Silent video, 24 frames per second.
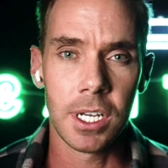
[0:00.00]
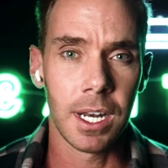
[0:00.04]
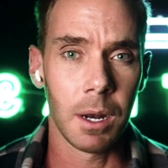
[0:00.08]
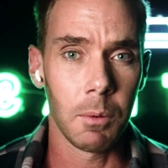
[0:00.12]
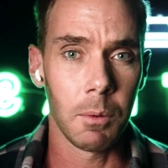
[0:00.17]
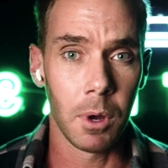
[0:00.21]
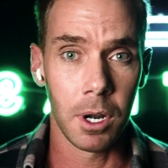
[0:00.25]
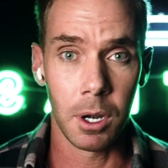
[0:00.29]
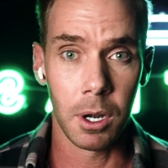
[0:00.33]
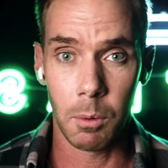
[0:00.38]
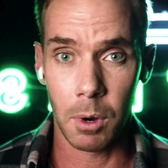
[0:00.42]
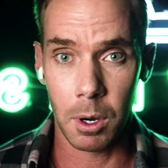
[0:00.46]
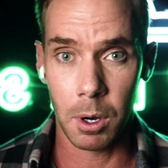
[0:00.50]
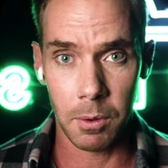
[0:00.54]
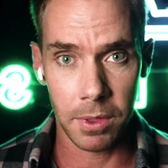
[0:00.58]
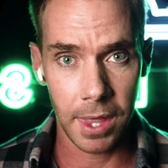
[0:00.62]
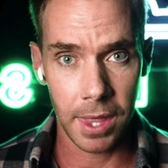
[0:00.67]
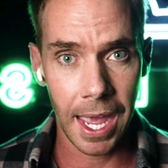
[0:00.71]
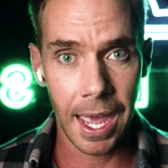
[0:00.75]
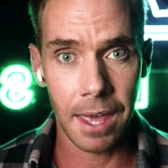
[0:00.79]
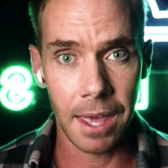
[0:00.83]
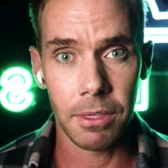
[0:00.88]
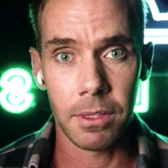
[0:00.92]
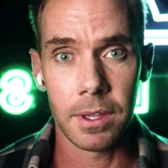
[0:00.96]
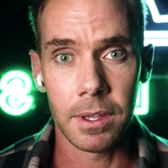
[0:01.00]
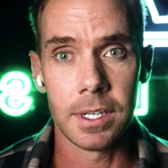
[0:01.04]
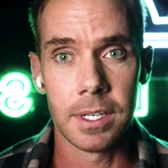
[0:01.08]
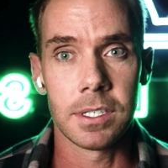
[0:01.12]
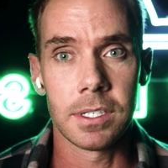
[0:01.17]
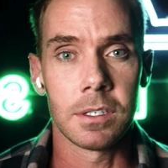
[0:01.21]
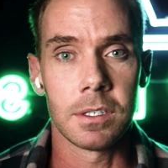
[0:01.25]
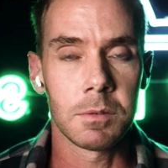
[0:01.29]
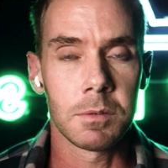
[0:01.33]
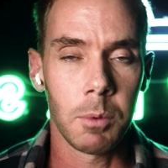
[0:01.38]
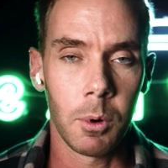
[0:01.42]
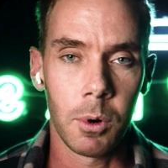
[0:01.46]
And I wanted to work with athletes
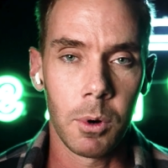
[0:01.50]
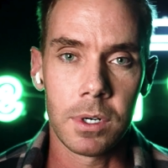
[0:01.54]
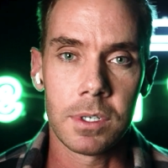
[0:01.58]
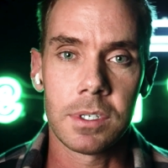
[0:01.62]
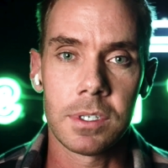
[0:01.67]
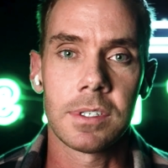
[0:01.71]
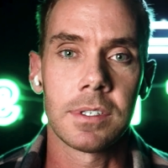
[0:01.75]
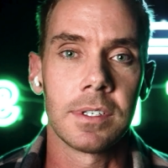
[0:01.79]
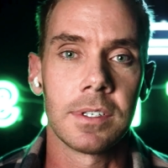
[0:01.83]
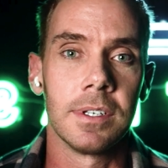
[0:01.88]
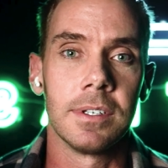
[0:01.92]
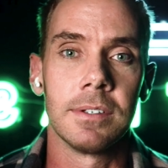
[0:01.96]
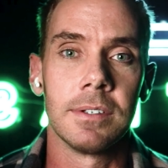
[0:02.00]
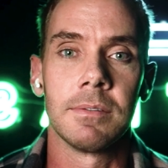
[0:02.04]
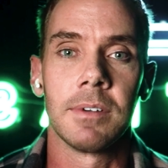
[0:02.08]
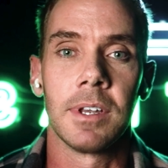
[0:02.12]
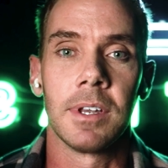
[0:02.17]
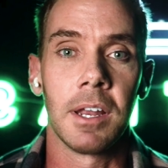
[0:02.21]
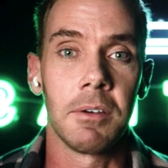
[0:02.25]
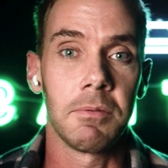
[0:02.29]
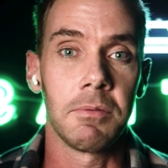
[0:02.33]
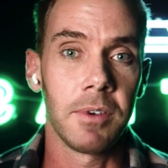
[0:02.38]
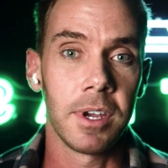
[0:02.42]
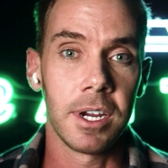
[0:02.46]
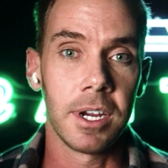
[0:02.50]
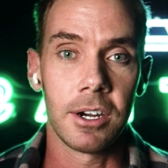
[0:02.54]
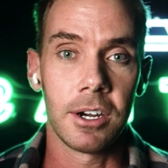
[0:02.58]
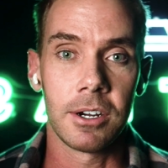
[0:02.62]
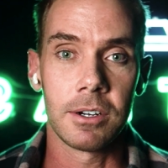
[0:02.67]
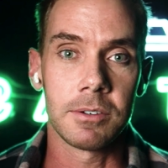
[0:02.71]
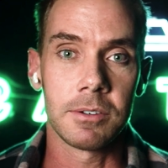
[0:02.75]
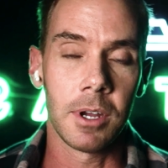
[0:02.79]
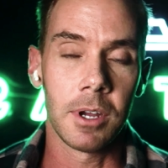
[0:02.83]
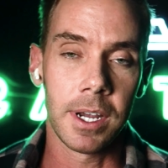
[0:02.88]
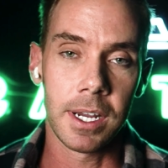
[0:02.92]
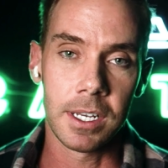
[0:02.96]
and sports, and, I
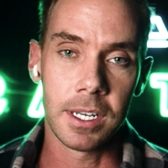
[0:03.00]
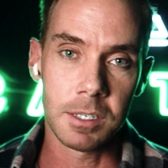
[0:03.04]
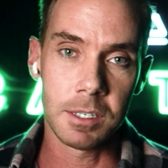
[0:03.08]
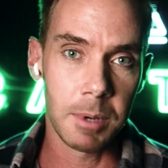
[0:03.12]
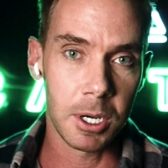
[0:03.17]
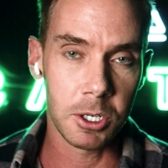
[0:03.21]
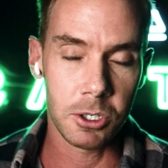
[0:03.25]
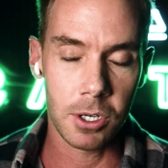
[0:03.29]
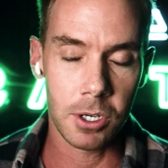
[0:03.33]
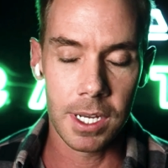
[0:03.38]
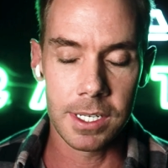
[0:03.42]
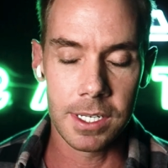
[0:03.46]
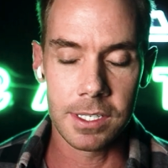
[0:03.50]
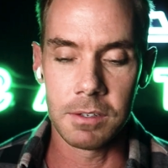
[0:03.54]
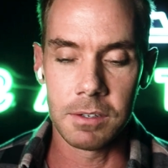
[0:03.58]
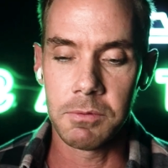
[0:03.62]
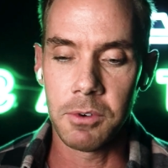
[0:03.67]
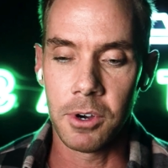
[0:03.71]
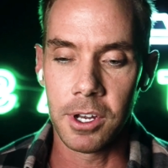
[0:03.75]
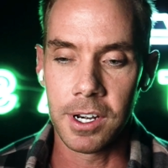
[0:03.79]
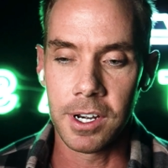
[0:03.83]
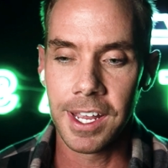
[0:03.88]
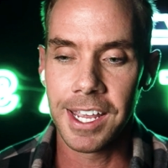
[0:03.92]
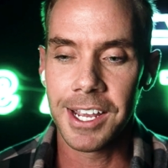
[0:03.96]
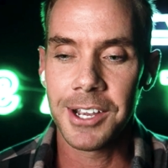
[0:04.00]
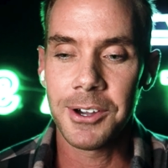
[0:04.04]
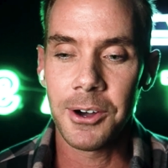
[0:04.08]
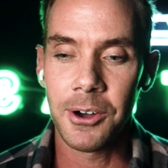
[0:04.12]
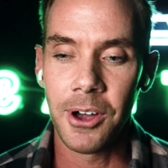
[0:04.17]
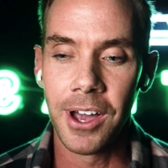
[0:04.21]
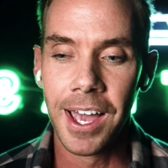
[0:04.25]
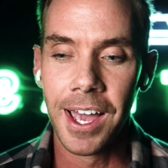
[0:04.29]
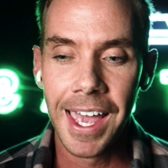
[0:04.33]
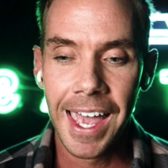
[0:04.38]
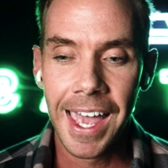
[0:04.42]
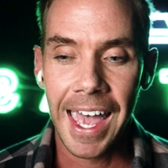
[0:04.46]
figured yeah, I could specialize in foot and
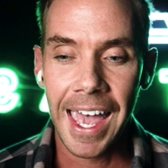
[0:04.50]
ankle.